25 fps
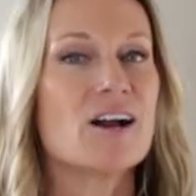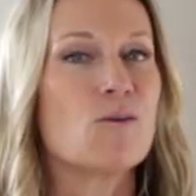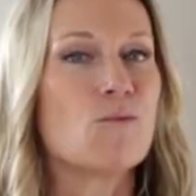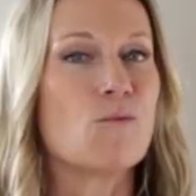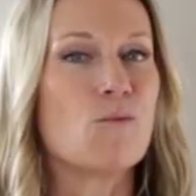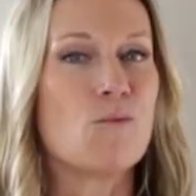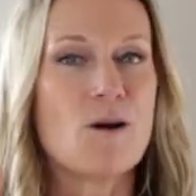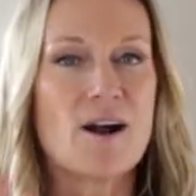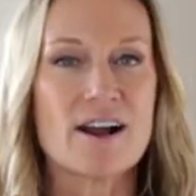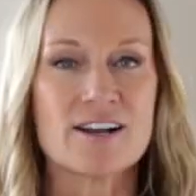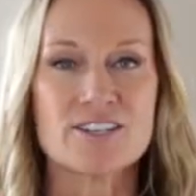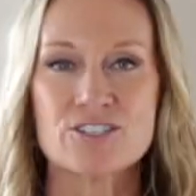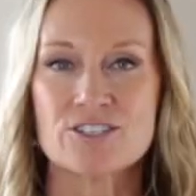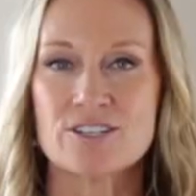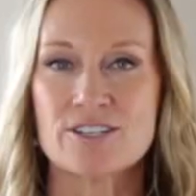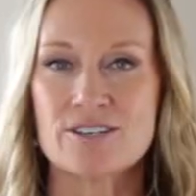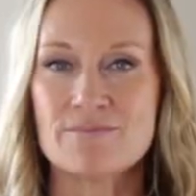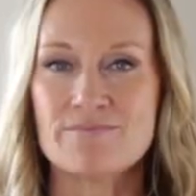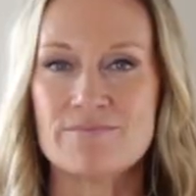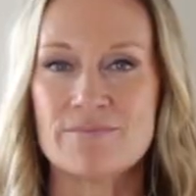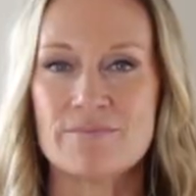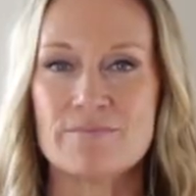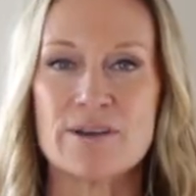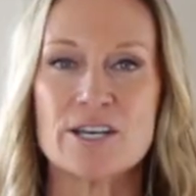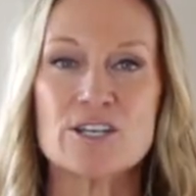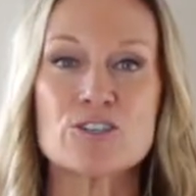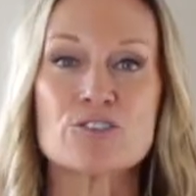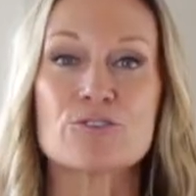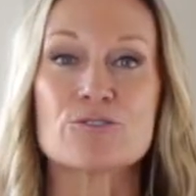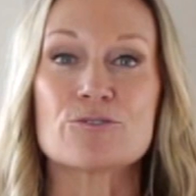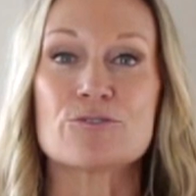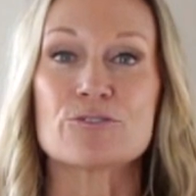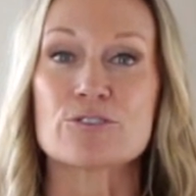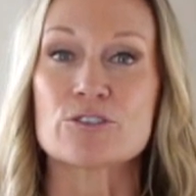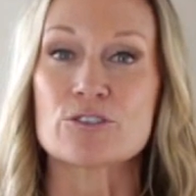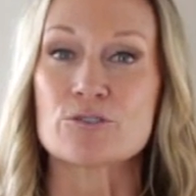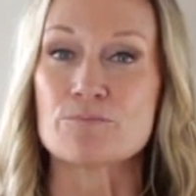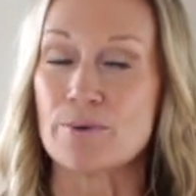Wash them, make sure
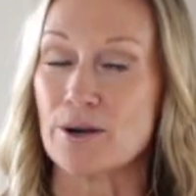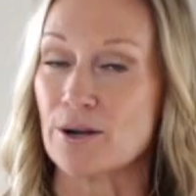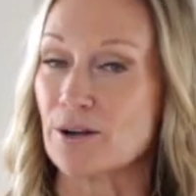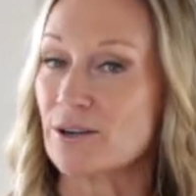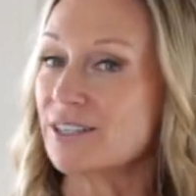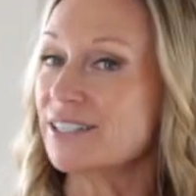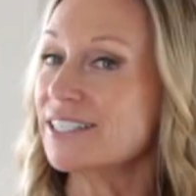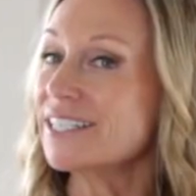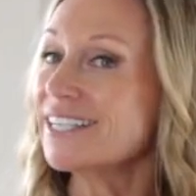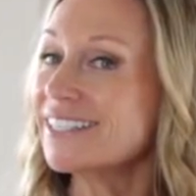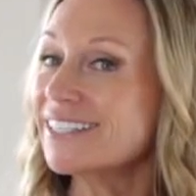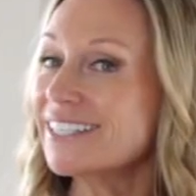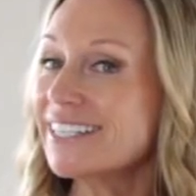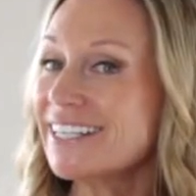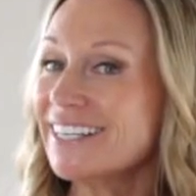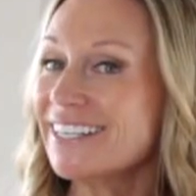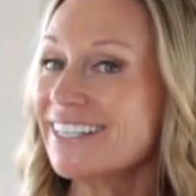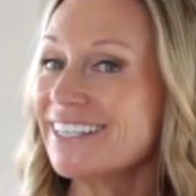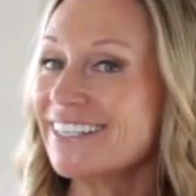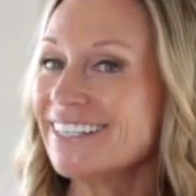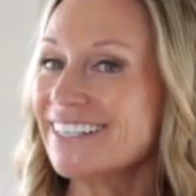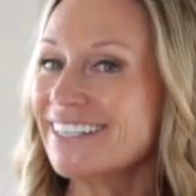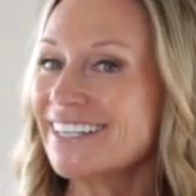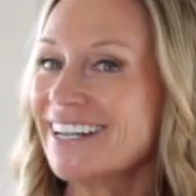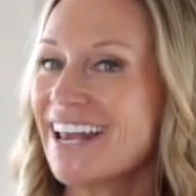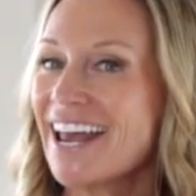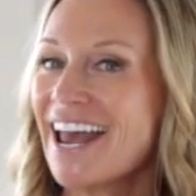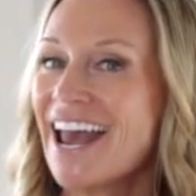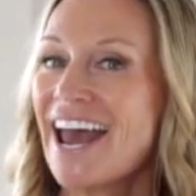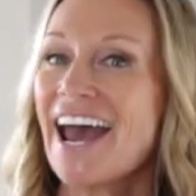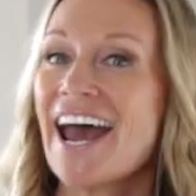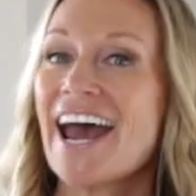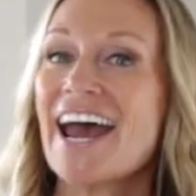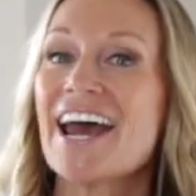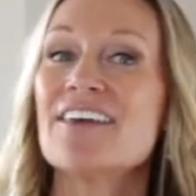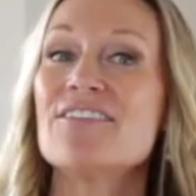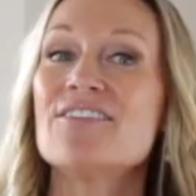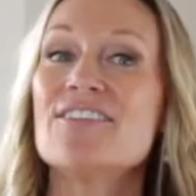they're sparkly clean.
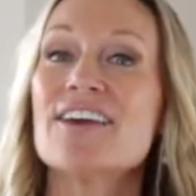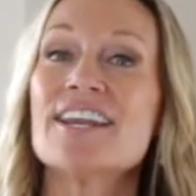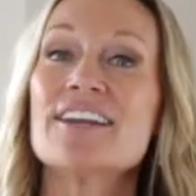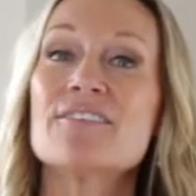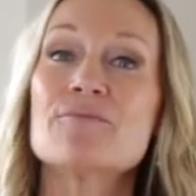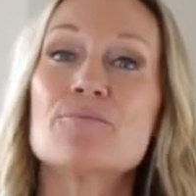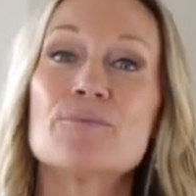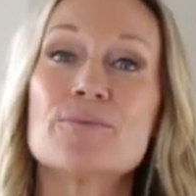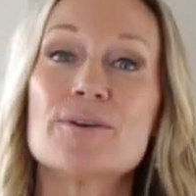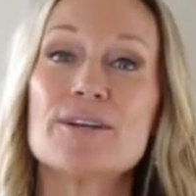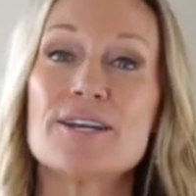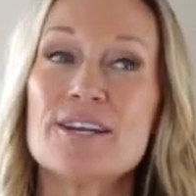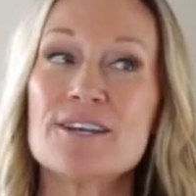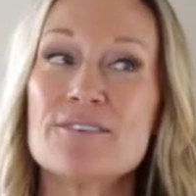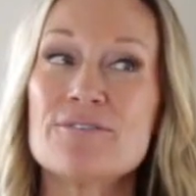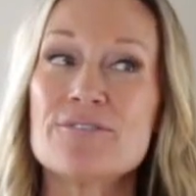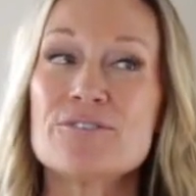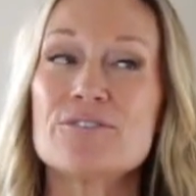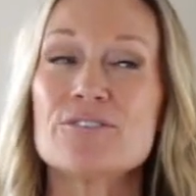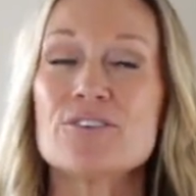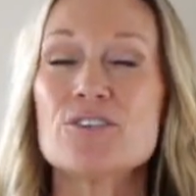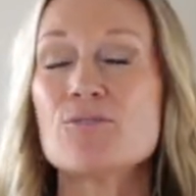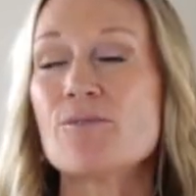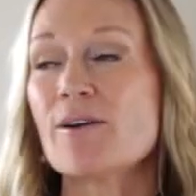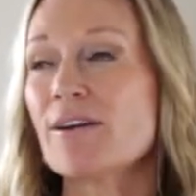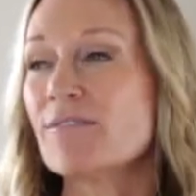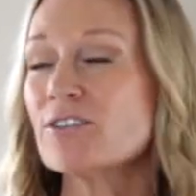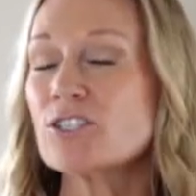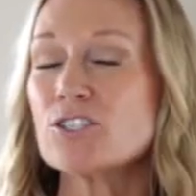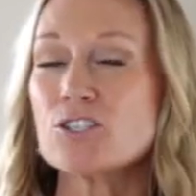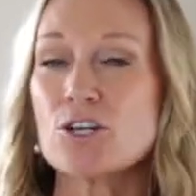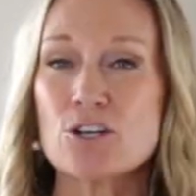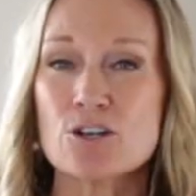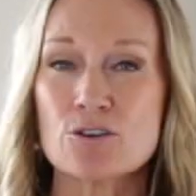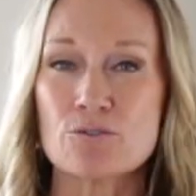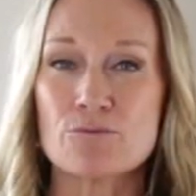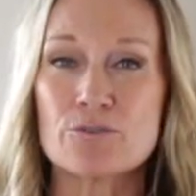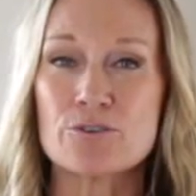And then if you have a
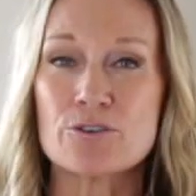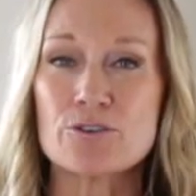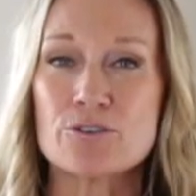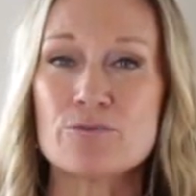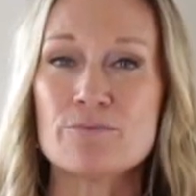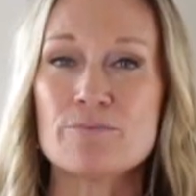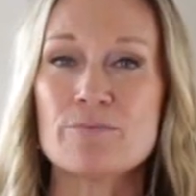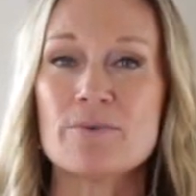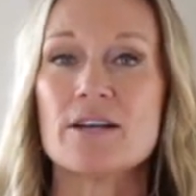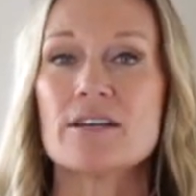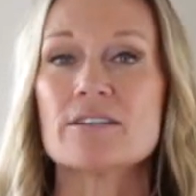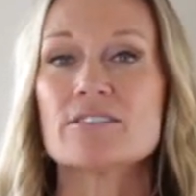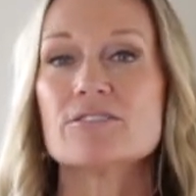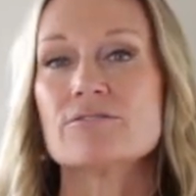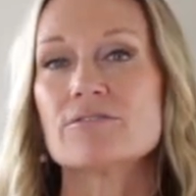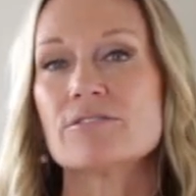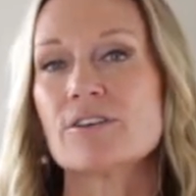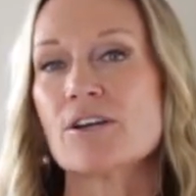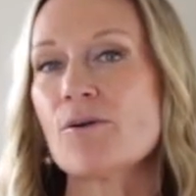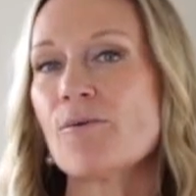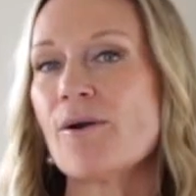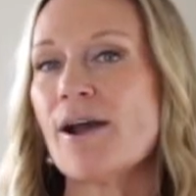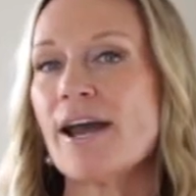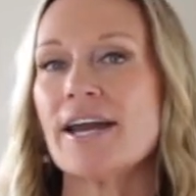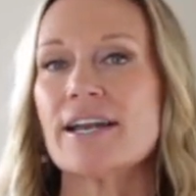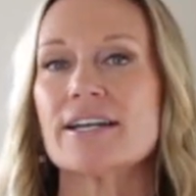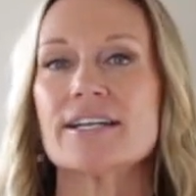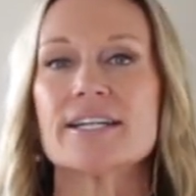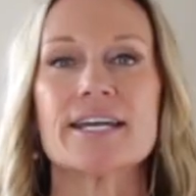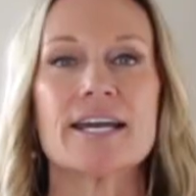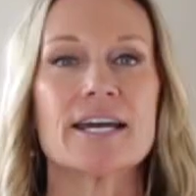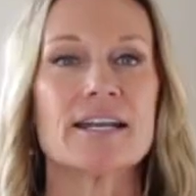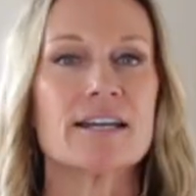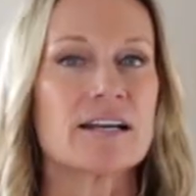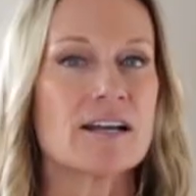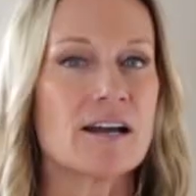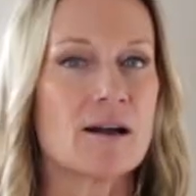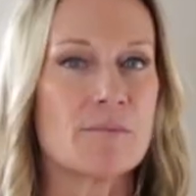dark room, go ahead,
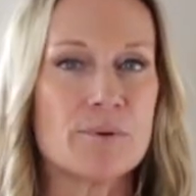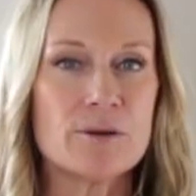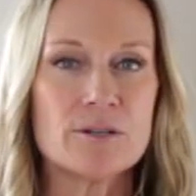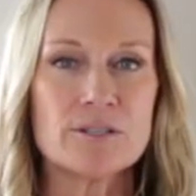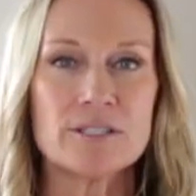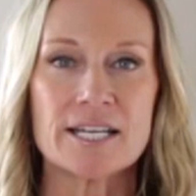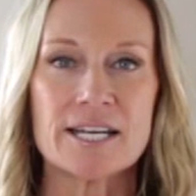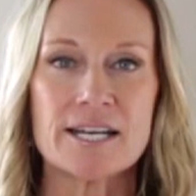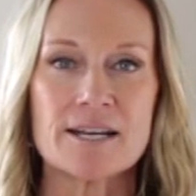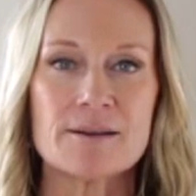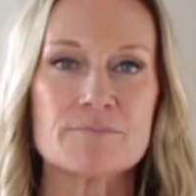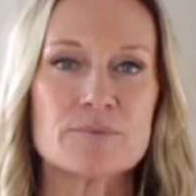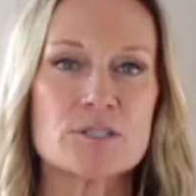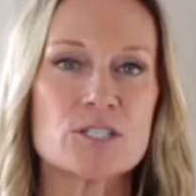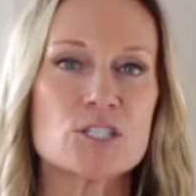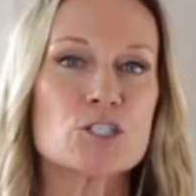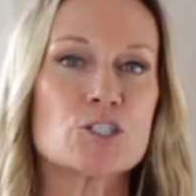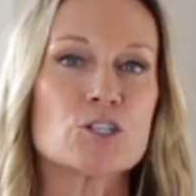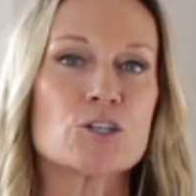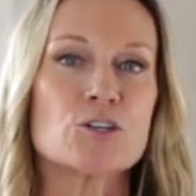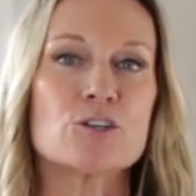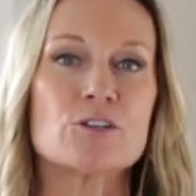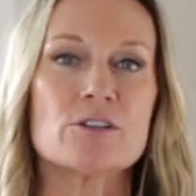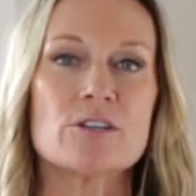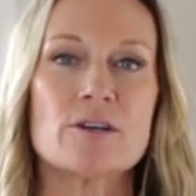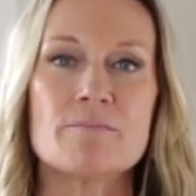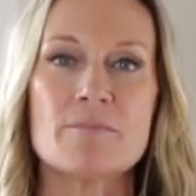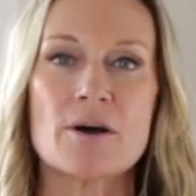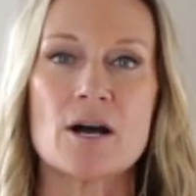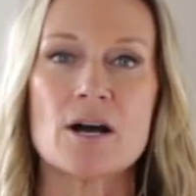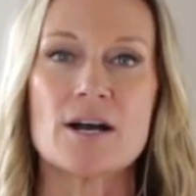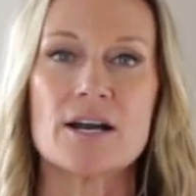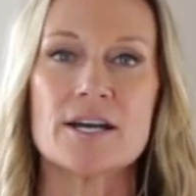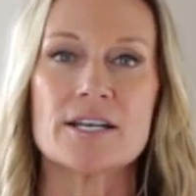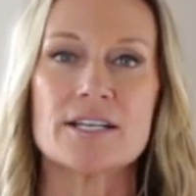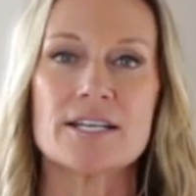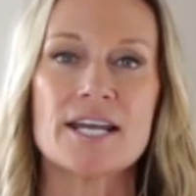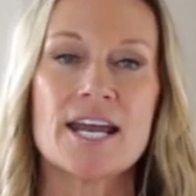get a couple lamps, turn them
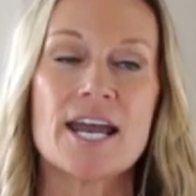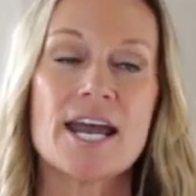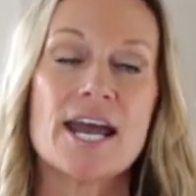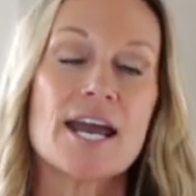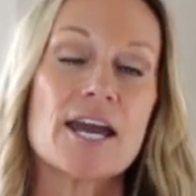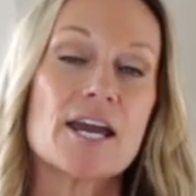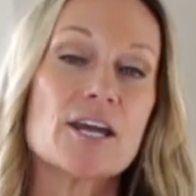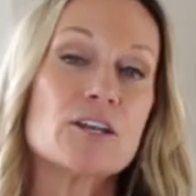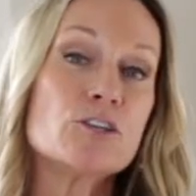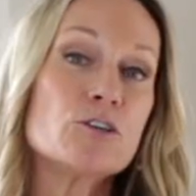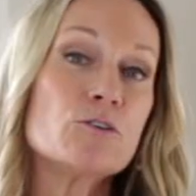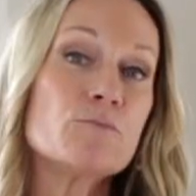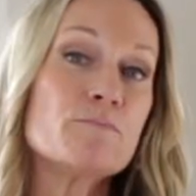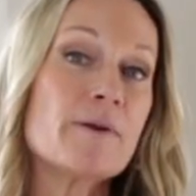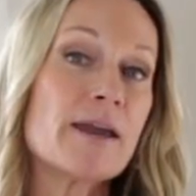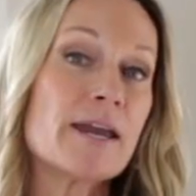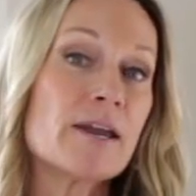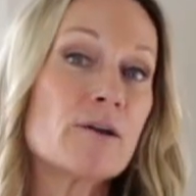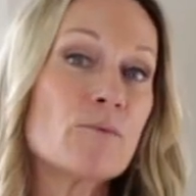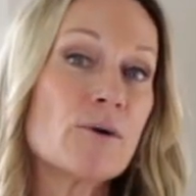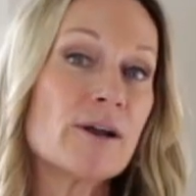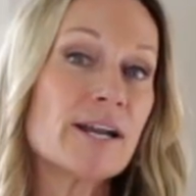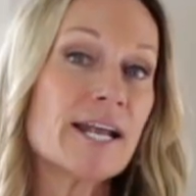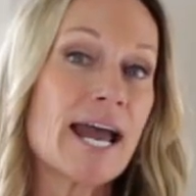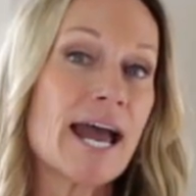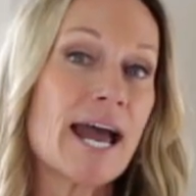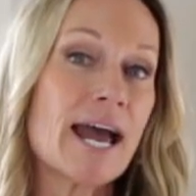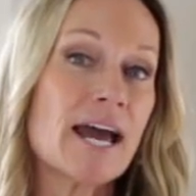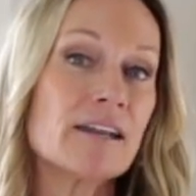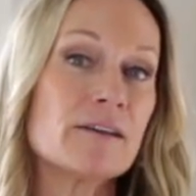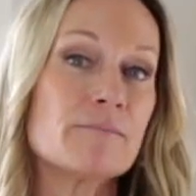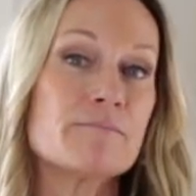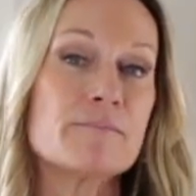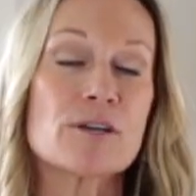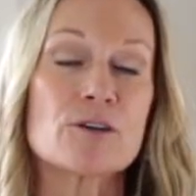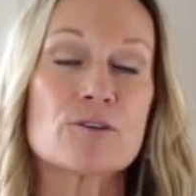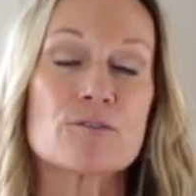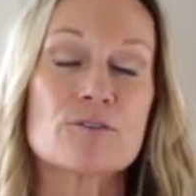on, and you may want to add
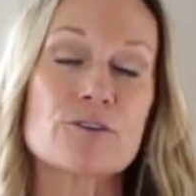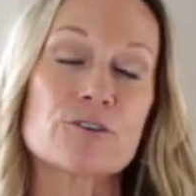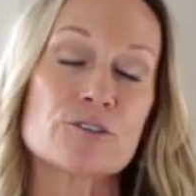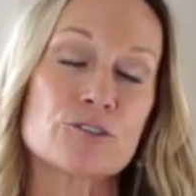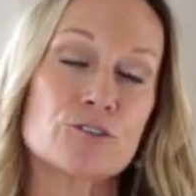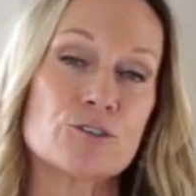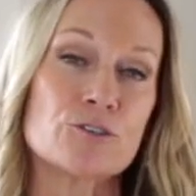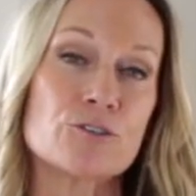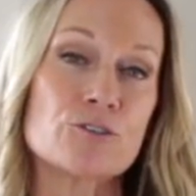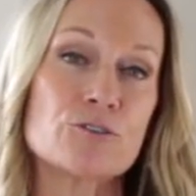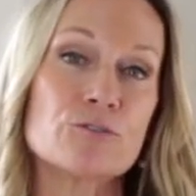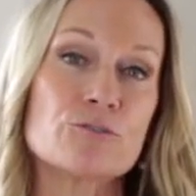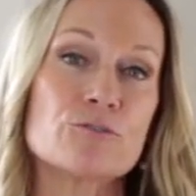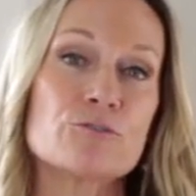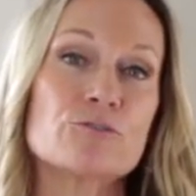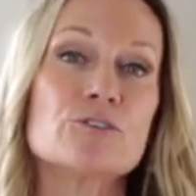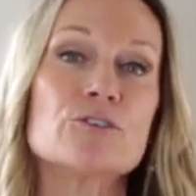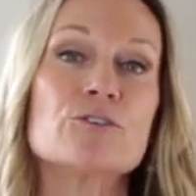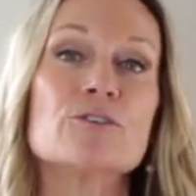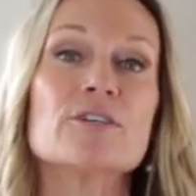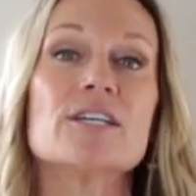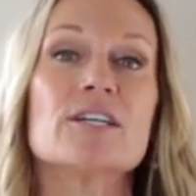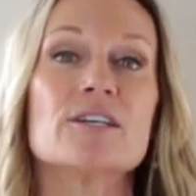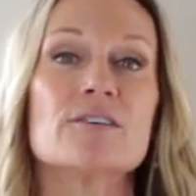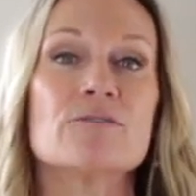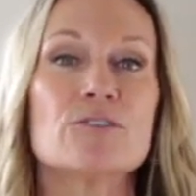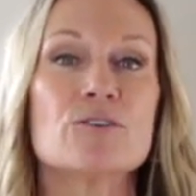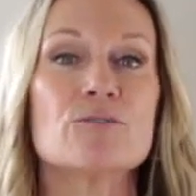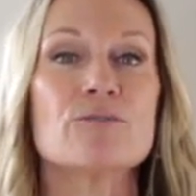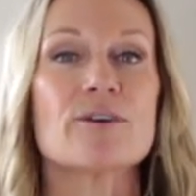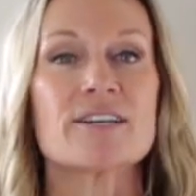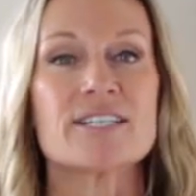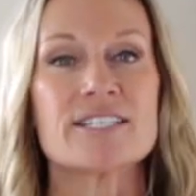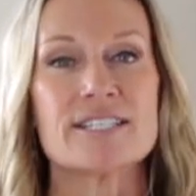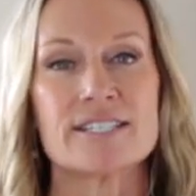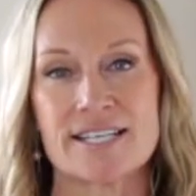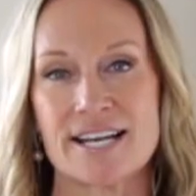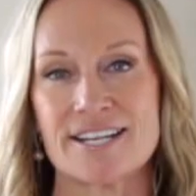a mirror or two to give you
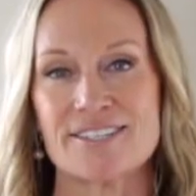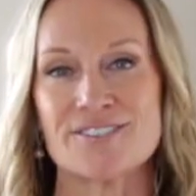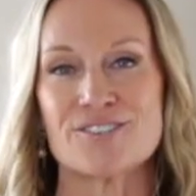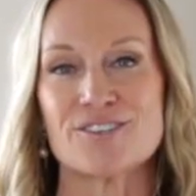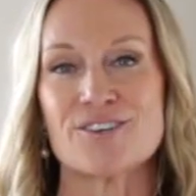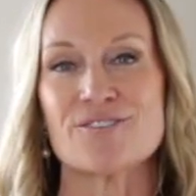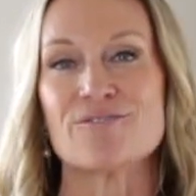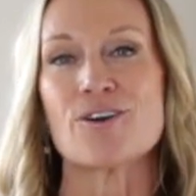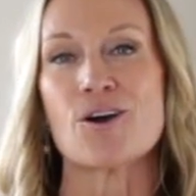a sense of